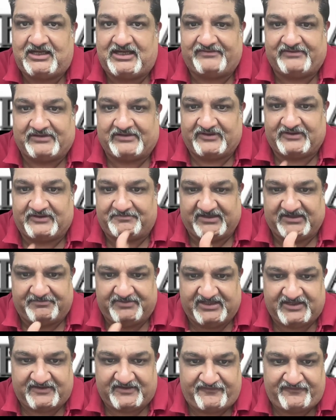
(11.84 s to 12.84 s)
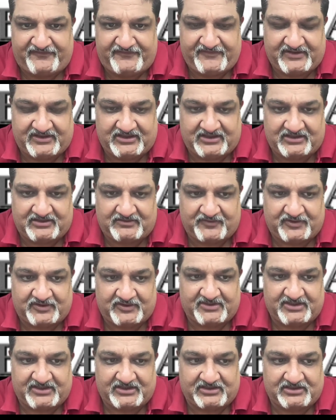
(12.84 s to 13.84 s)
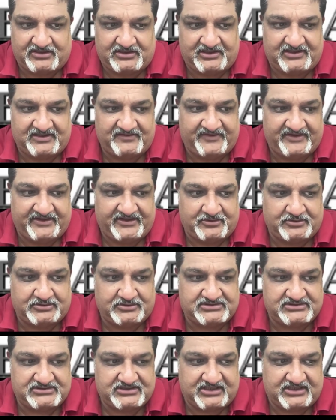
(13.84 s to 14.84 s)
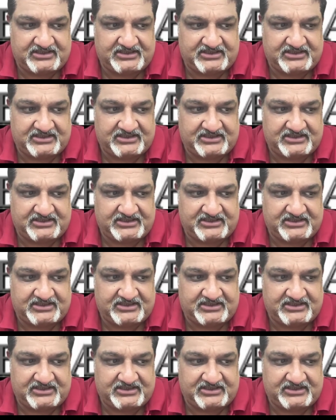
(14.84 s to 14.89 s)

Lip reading: I've covered PPF in one of my earlier videos.